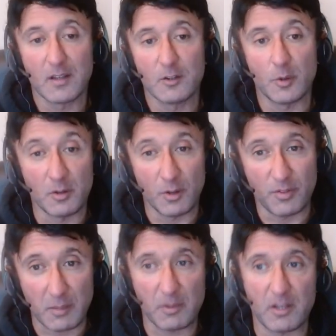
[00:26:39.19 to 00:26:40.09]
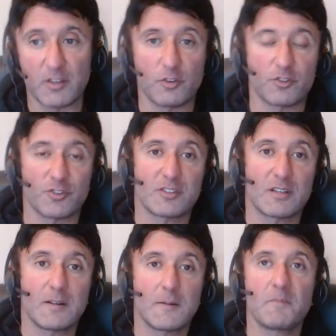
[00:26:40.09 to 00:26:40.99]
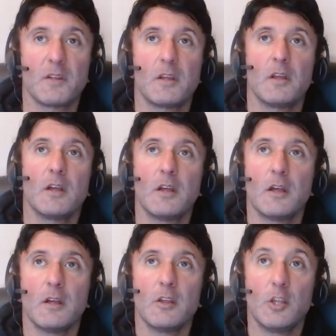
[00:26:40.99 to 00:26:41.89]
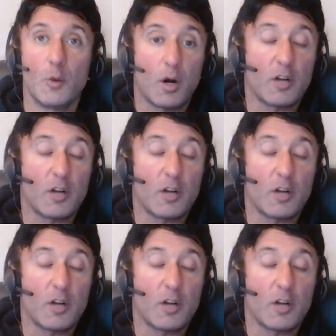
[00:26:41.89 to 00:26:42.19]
doing nothing because you